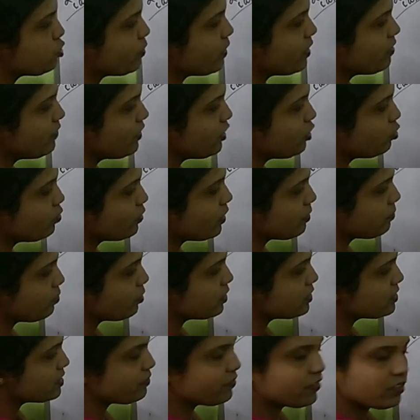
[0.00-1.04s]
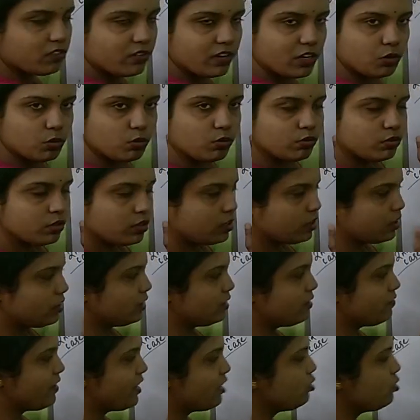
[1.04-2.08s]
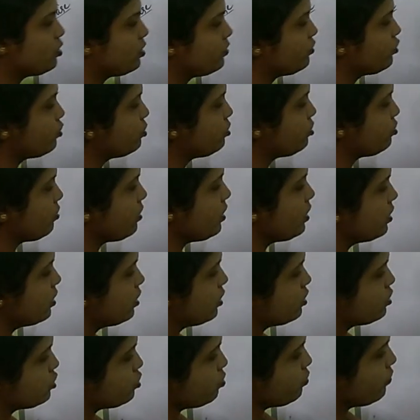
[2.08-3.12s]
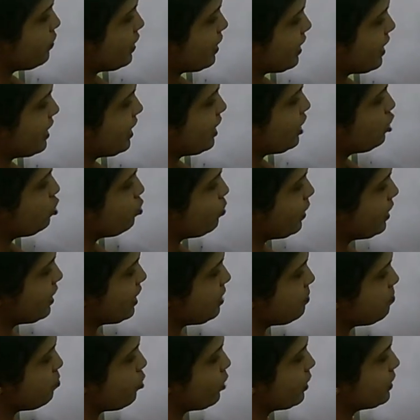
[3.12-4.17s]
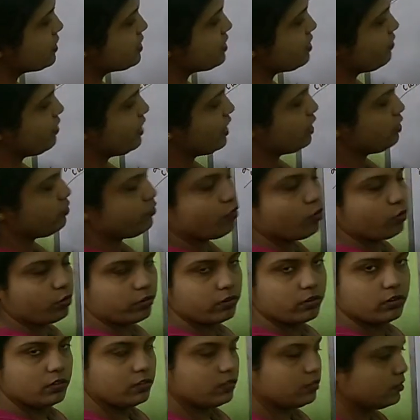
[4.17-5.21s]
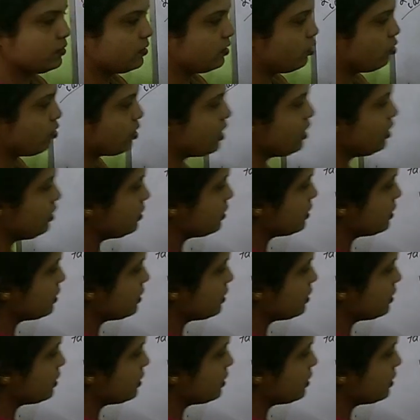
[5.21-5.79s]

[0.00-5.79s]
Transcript: 12 into 1.732, the value of root 3. So we are getting 20.784, okay,